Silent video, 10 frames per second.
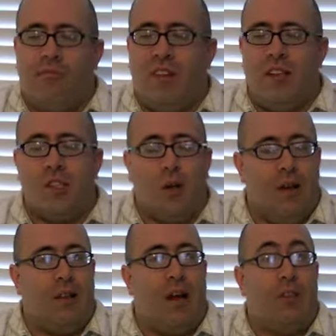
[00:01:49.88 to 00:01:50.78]
so
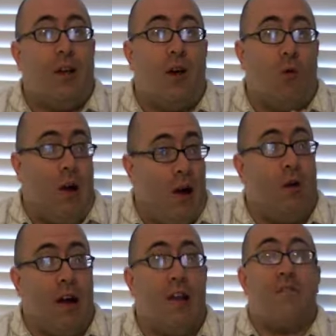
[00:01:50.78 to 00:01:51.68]
I thought,
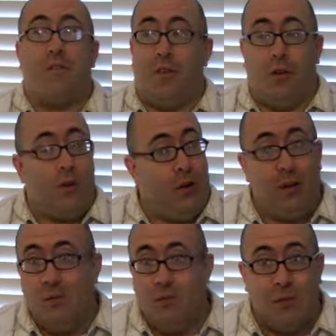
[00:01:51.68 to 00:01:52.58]
wow, I feel
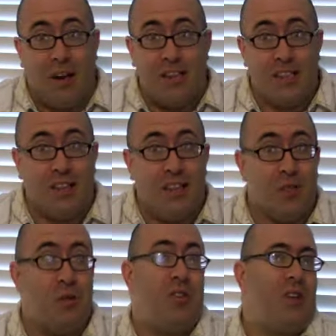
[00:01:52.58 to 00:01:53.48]
good when I sing this
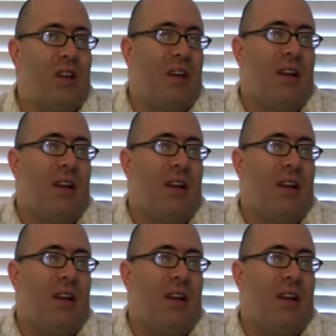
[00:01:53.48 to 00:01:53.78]
music.